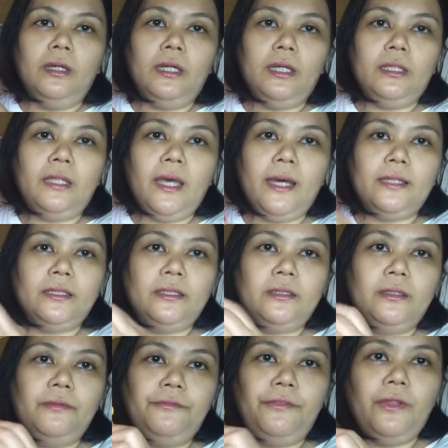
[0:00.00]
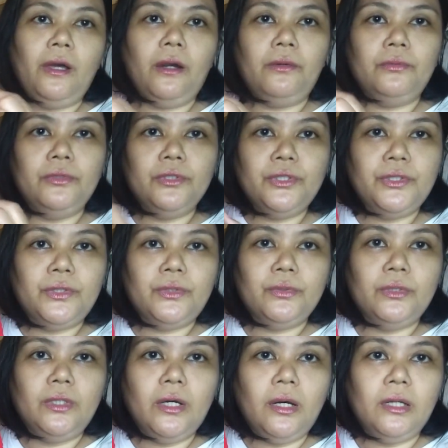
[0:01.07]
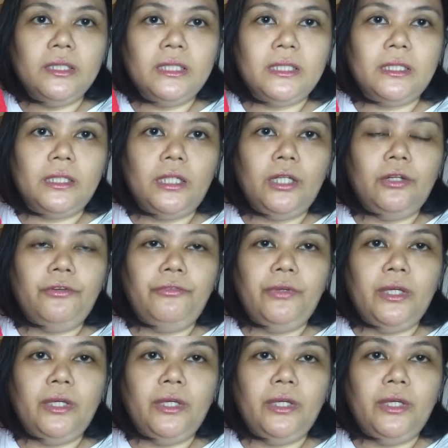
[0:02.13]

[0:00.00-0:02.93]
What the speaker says: It has some flowers to the string of